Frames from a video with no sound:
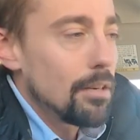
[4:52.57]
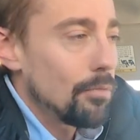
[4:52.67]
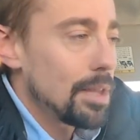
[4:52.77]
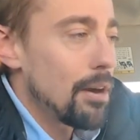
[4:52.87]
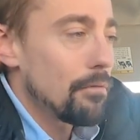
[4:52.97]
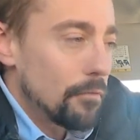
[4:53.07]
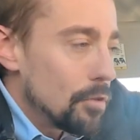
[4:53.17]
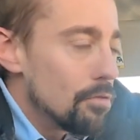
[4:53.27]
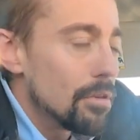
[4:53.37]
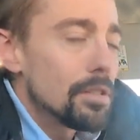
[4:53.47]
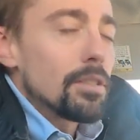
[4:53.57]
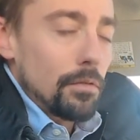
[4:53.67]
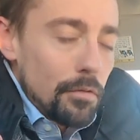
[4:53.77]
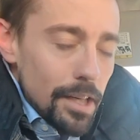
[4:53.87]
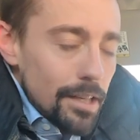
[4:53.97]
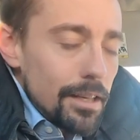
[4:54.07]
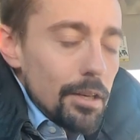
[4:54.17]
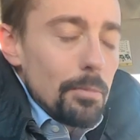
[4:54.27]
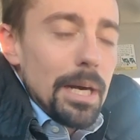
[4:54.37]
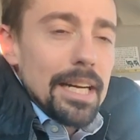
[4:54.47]
without food and just feeling
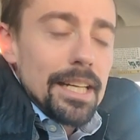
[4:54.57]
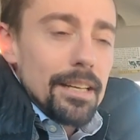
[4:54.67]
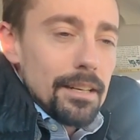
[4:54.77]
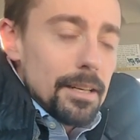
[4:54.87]
your body.